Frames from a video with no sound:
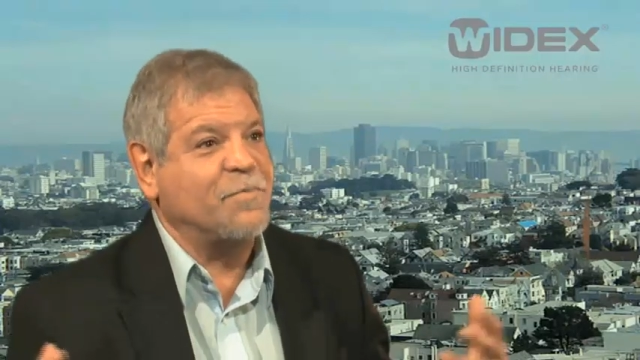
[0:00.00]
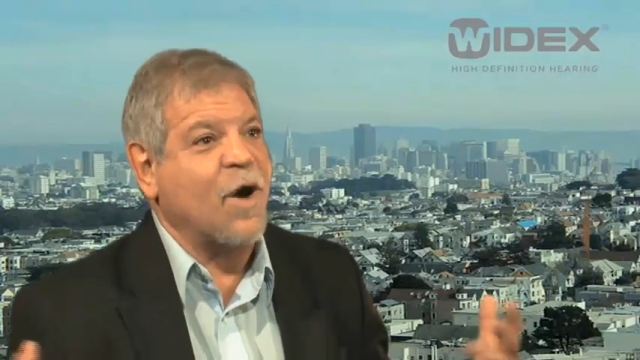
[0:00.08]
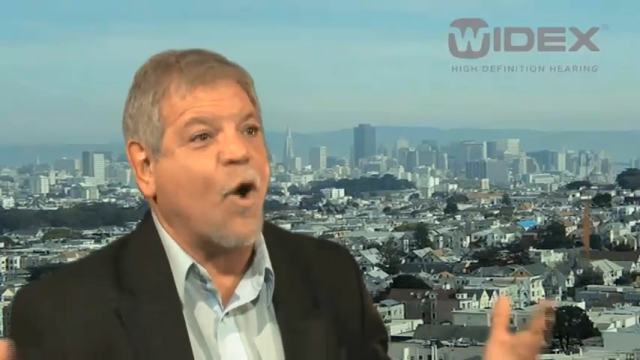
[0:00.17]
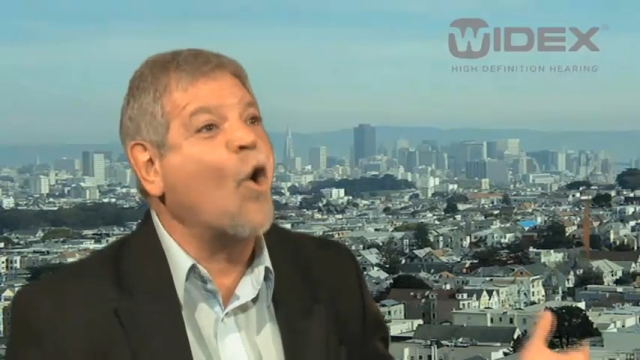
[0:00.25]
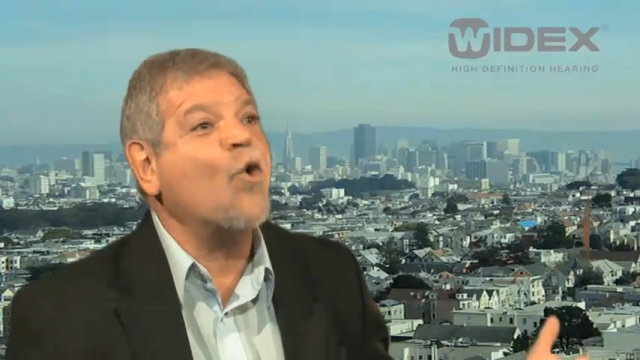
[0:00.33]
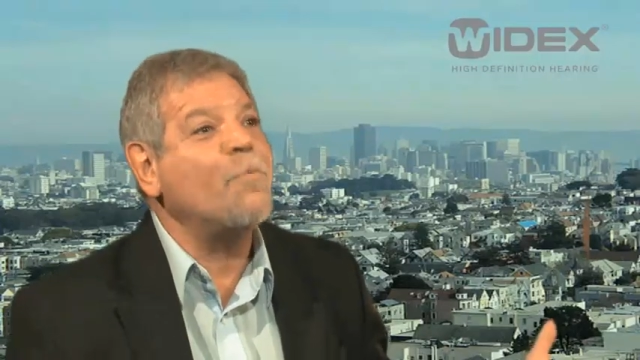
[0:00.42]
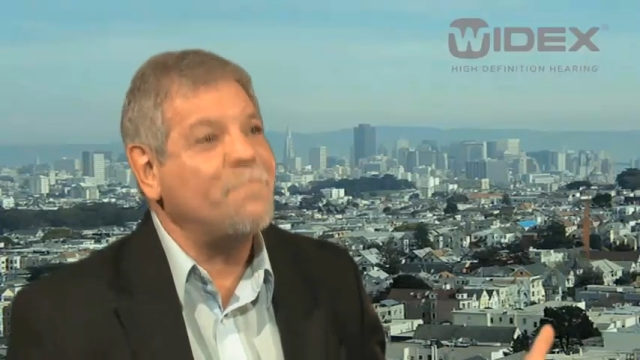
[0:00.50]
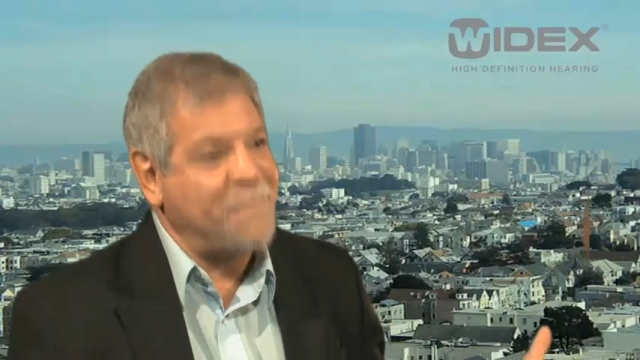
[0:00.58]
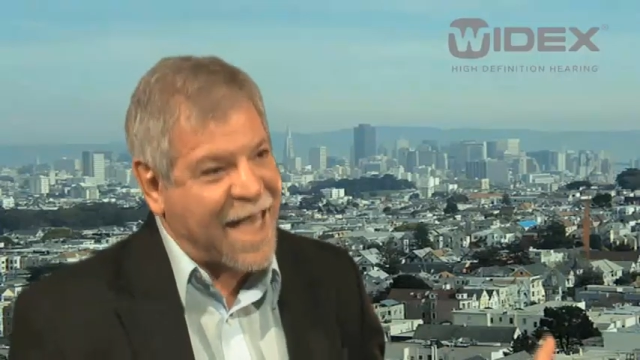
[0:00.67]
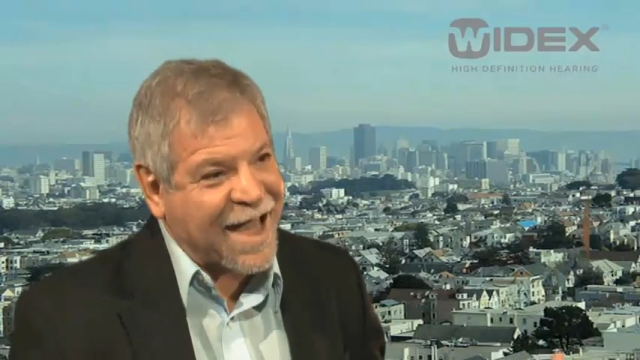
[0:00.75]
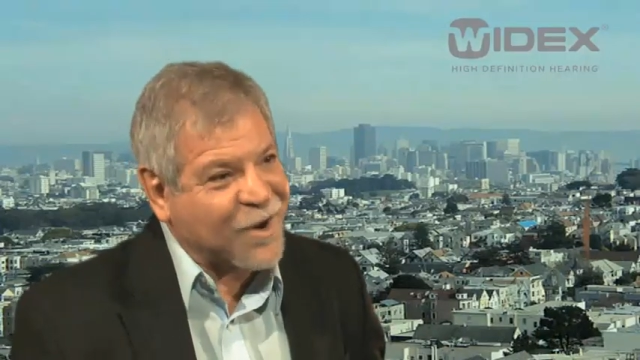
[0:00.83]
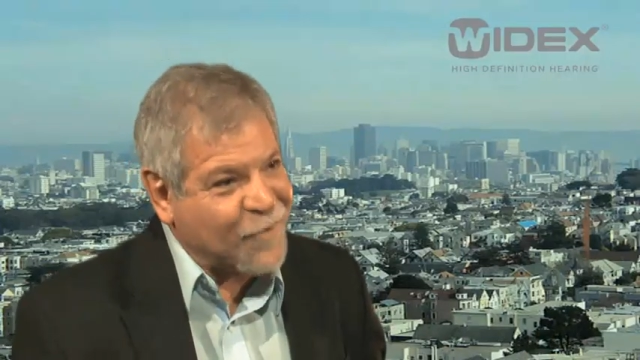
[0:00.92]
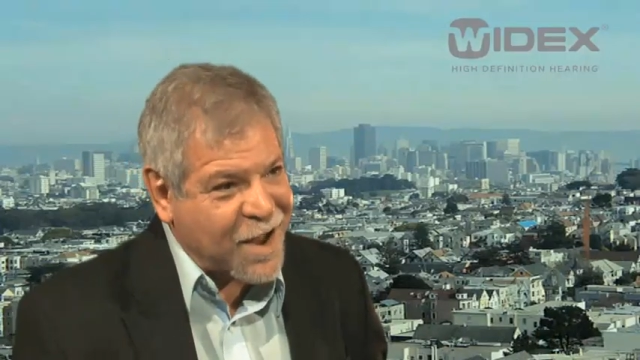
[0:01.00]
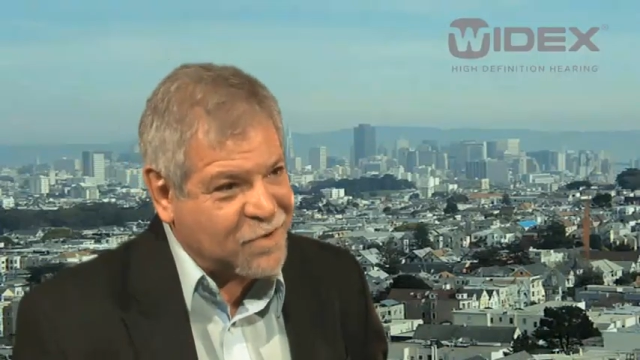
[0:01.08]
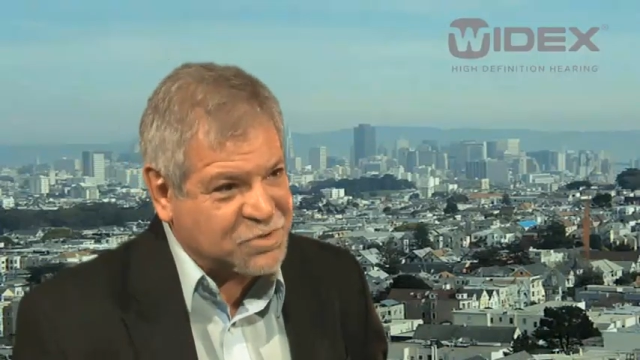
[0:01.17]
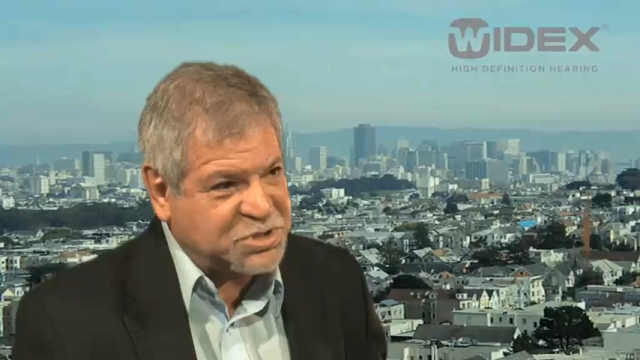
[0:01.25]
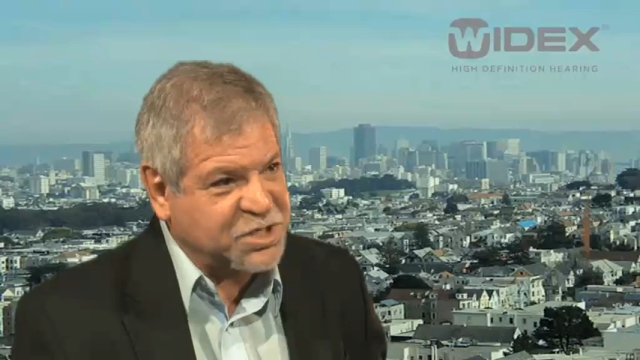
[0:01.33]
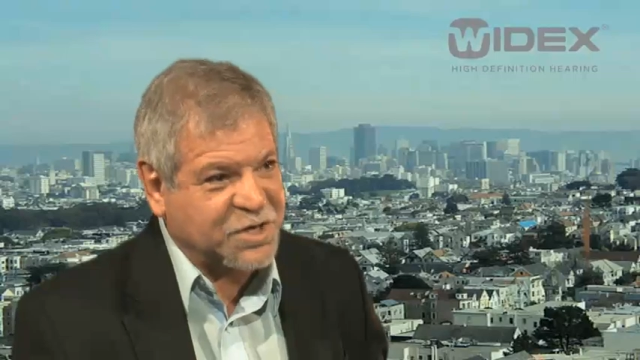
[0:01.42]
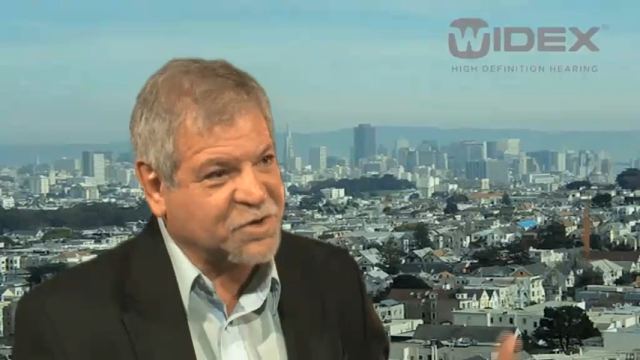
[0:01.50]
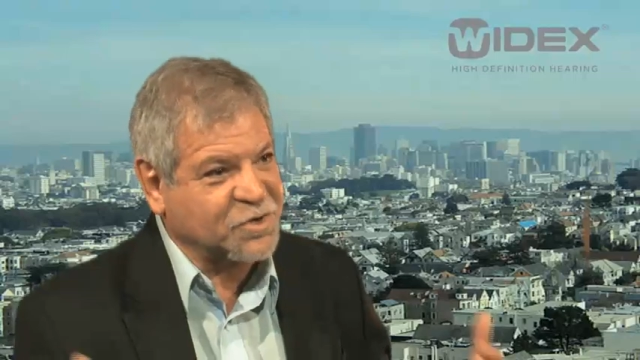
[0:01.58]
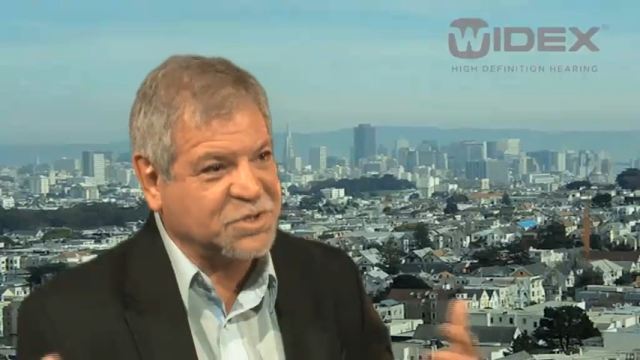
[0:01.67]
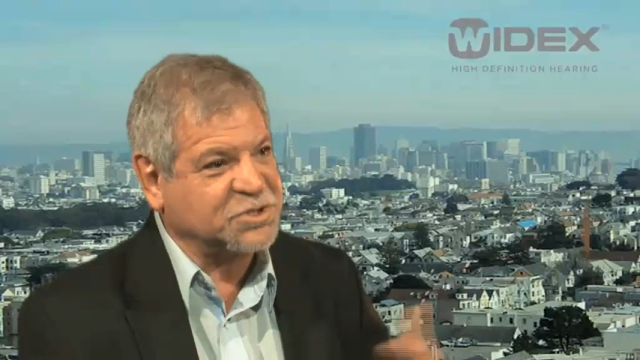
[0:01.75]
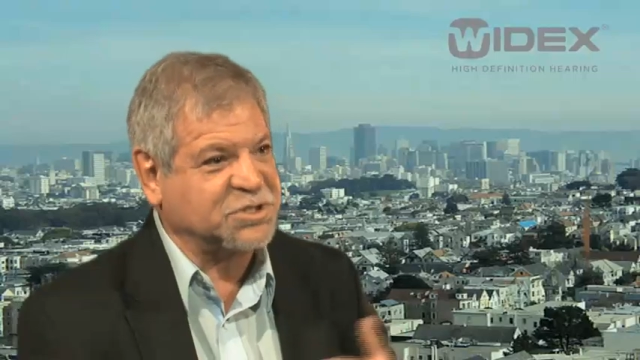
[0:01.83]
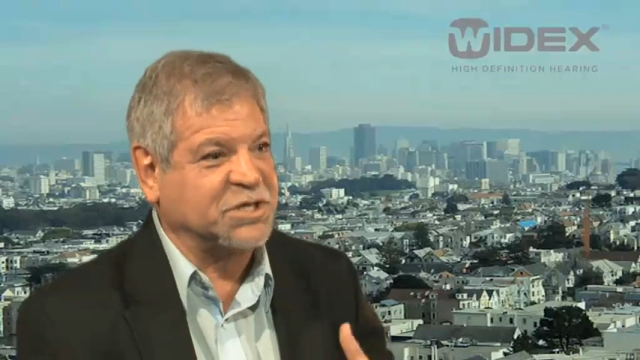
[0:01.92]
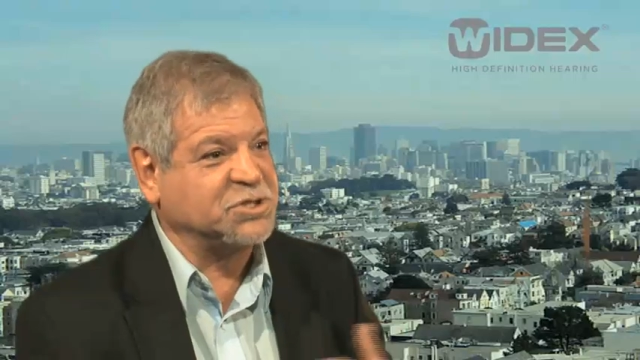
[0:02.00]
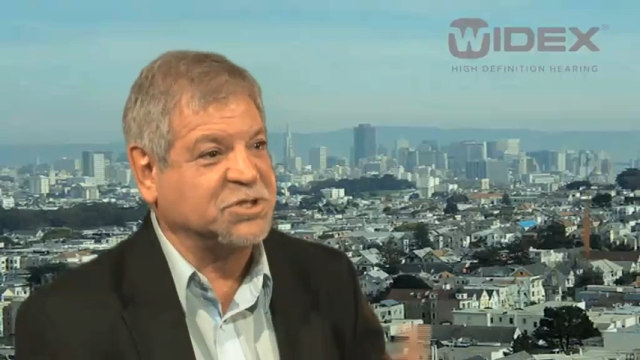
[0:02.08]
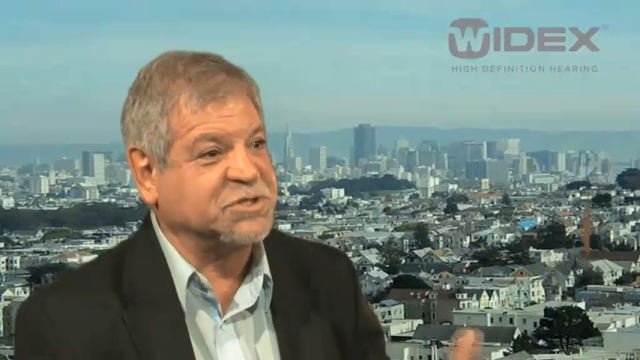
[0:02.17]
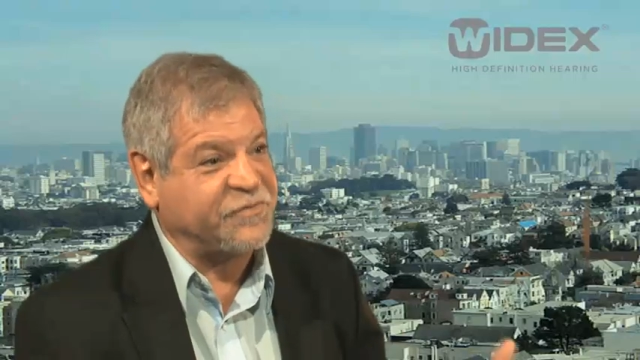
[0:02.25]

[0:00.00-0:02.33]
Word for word: home background signals such as